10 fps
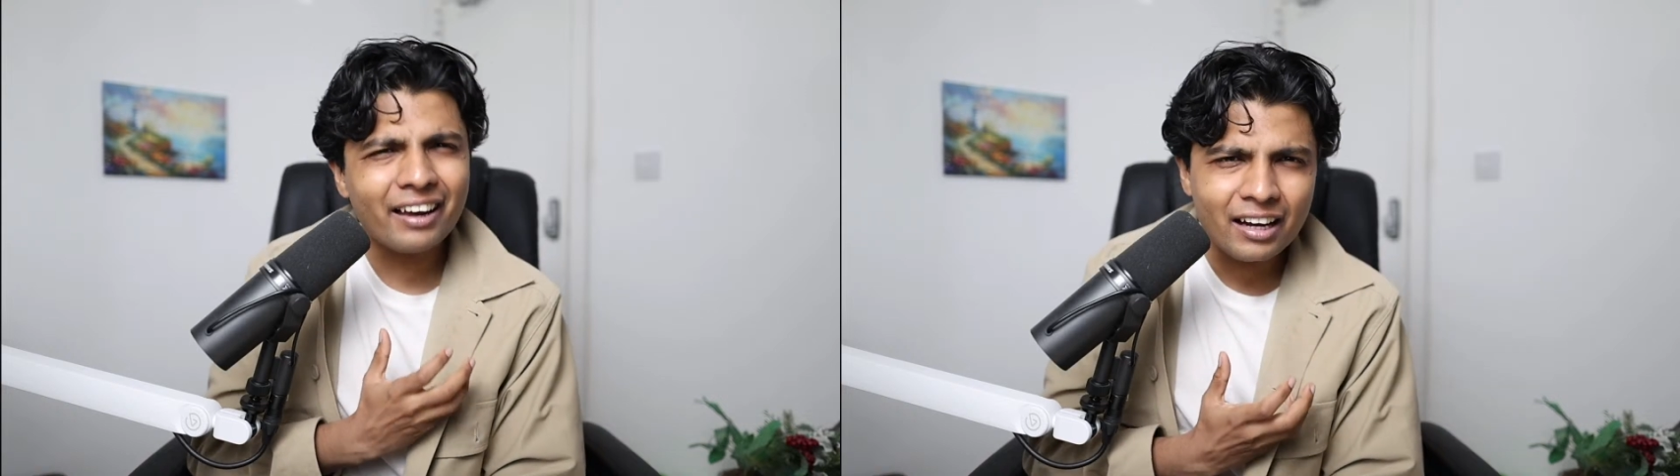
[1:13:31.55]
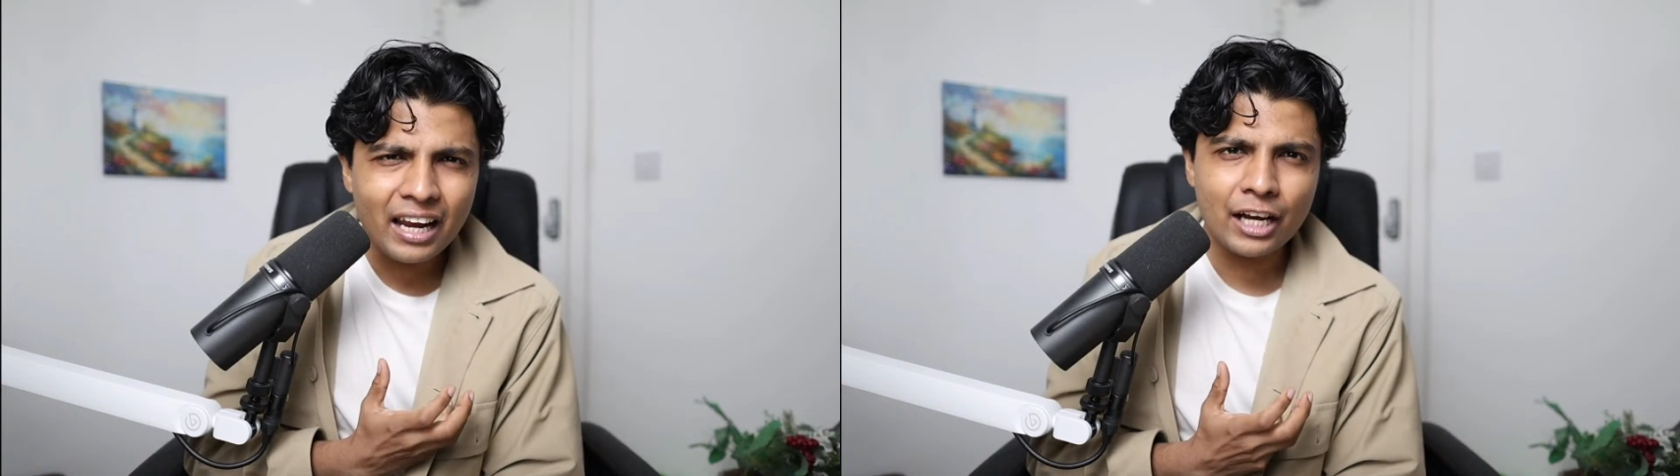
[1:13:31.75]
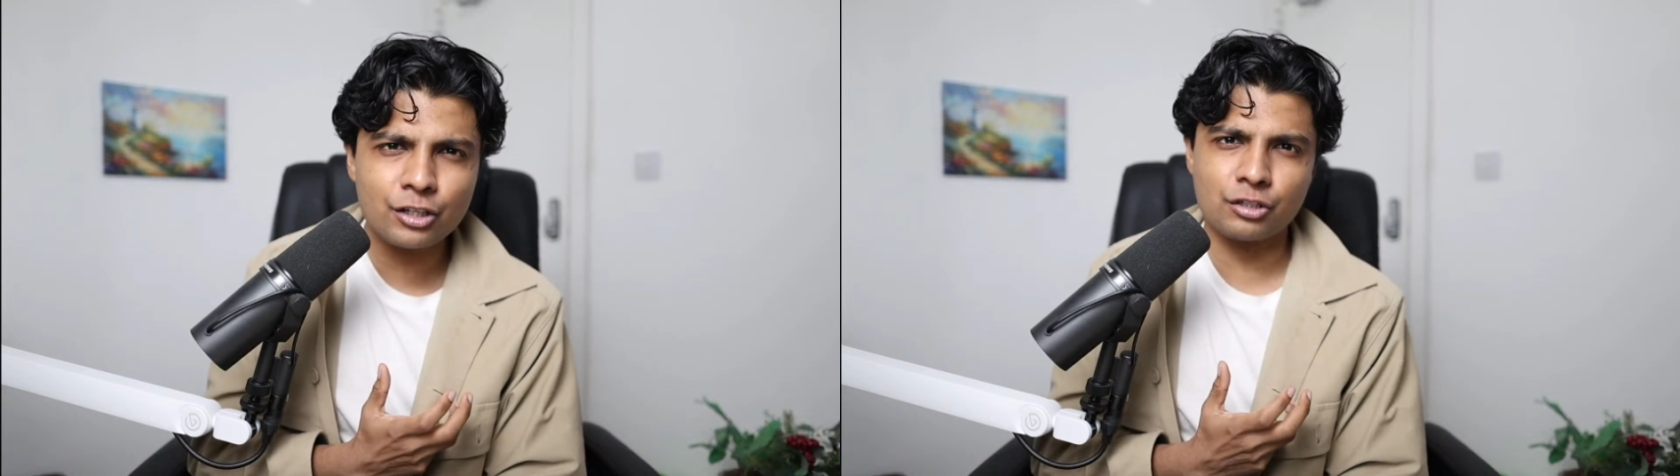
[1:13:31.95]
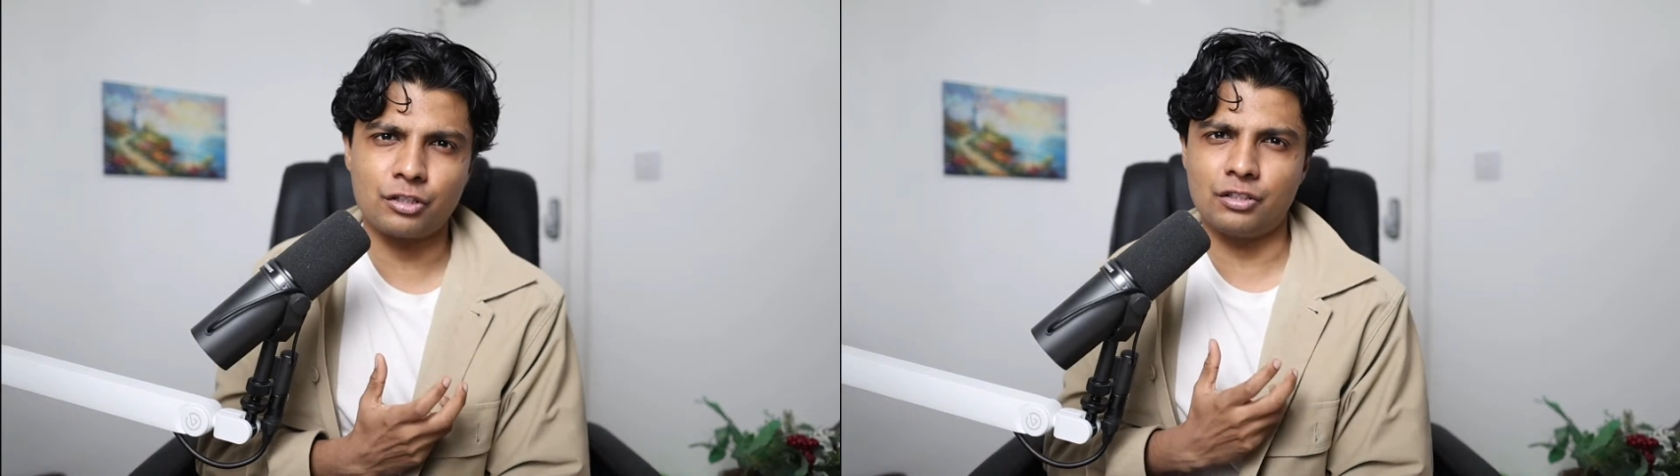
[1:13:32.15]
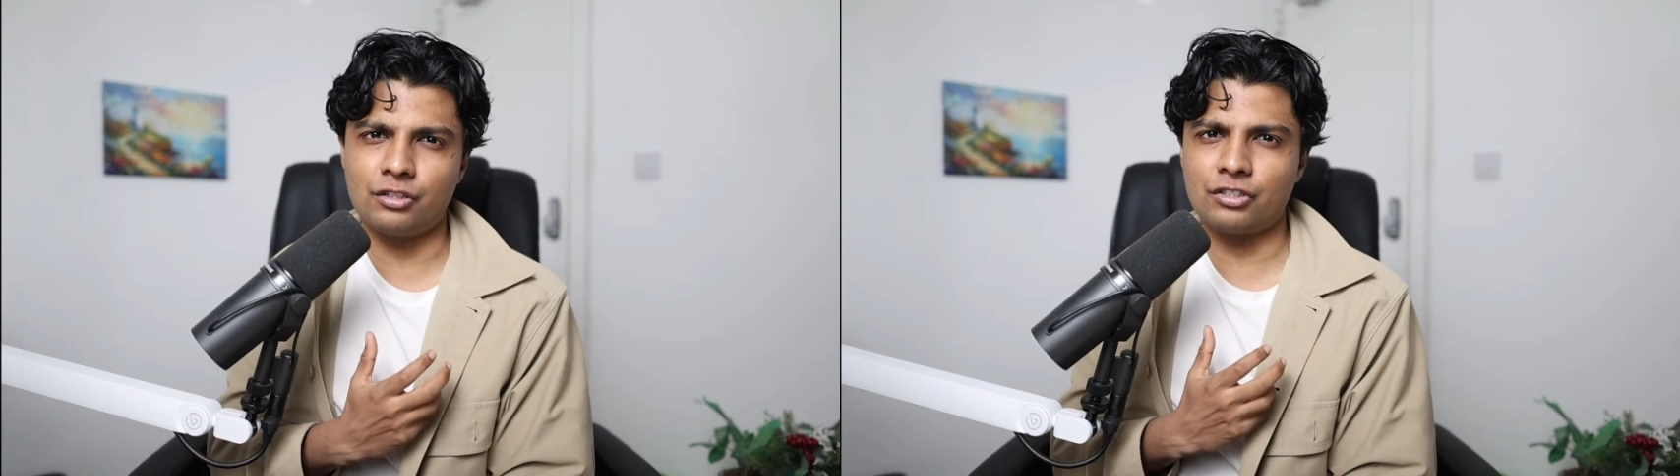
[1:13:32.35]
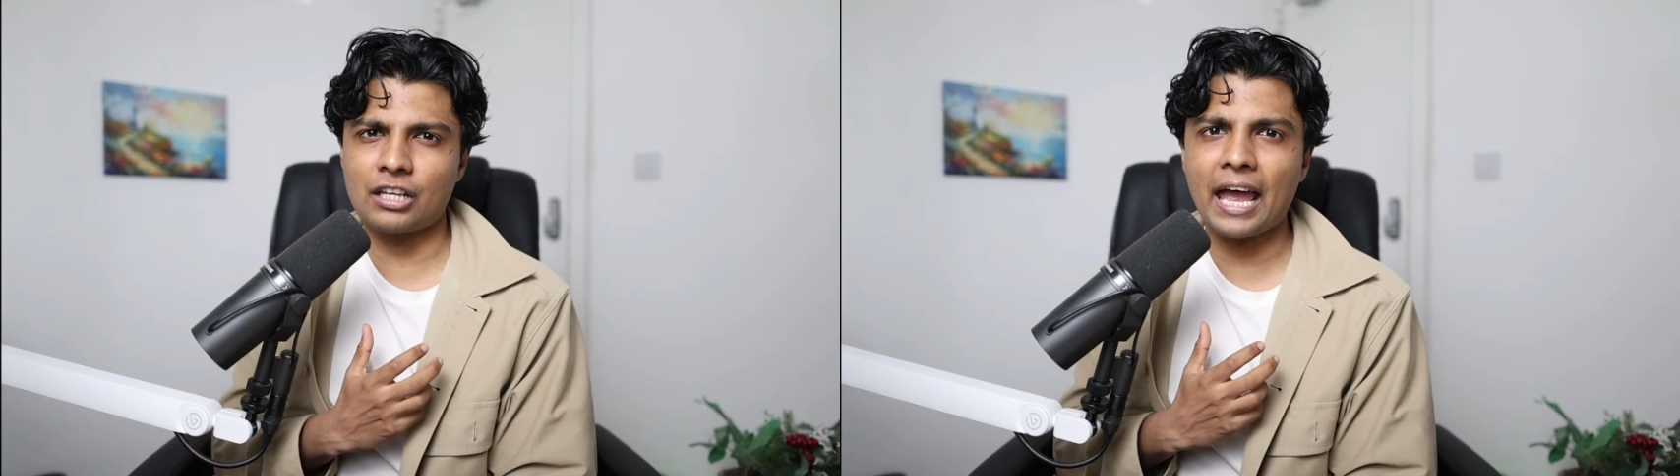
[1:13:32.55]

connections